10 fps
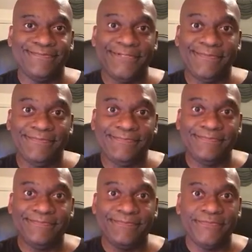well,
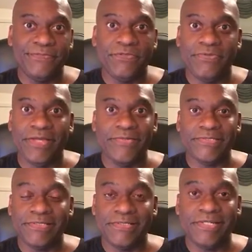
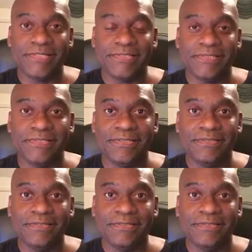2006.